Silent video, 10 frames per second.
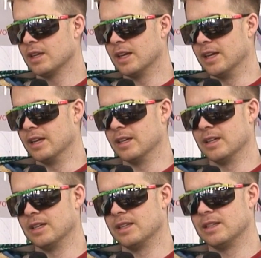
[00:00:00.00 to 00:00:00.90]

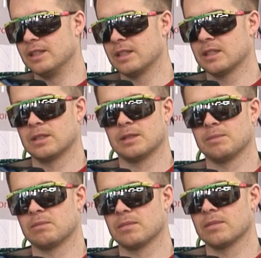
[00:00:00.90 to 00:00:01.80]
And
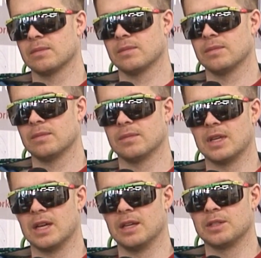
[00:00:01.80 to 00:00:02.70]

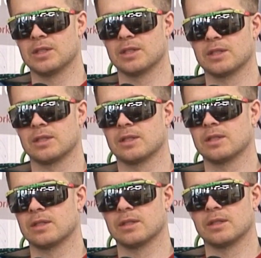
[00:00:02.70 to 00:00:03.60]

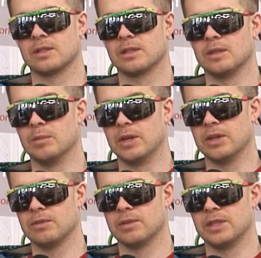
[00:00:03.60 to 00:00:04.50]
that's about
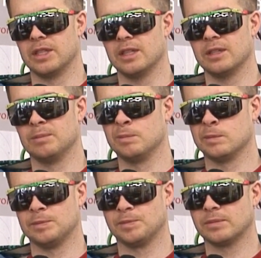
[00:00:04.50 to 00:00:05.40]
it for today.
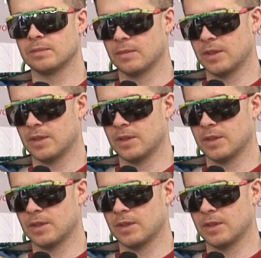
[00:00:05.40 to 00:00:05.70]
Awesome.